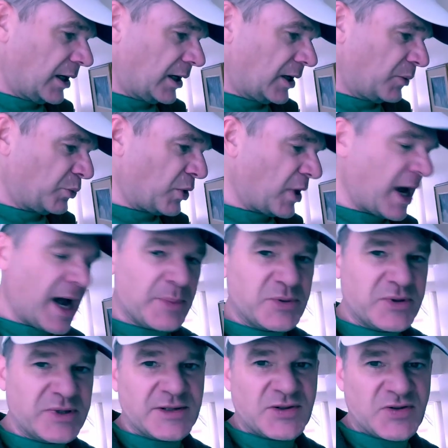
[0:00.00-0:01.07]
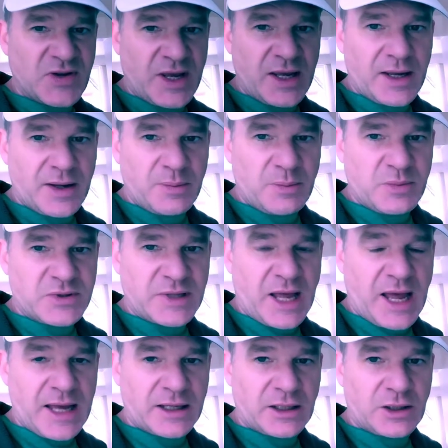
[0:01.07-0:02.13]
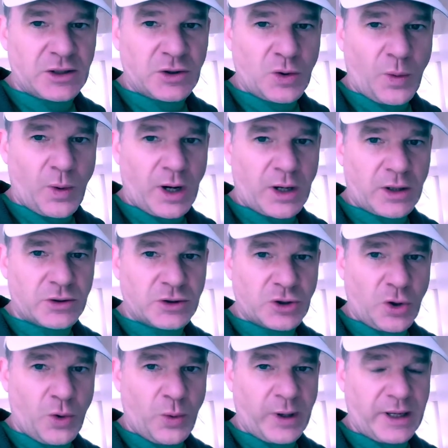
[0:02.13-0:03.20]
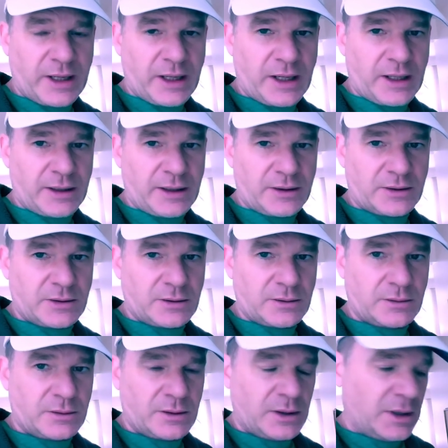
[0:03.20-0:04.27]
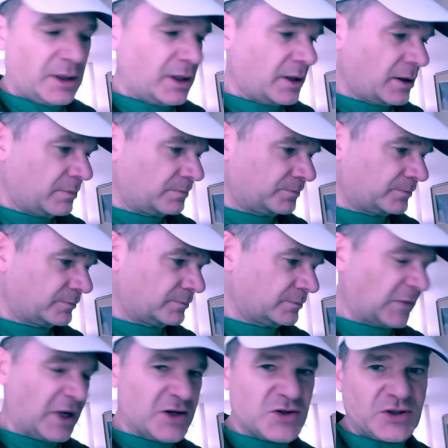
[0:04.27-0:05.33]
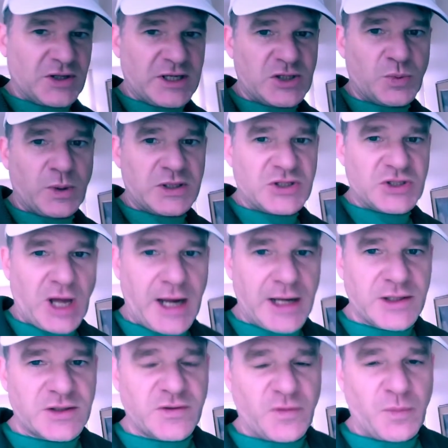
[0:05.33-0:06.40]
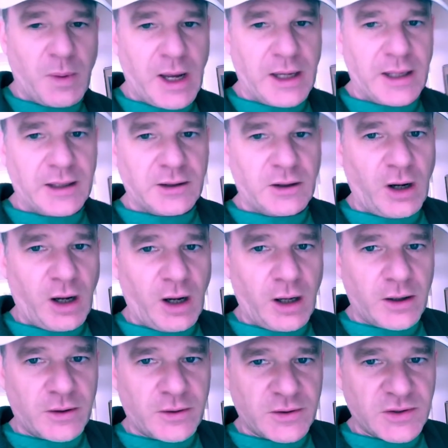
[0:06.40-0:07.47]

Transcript: perhaps it seems like you are doing it. Is this what science of mind calls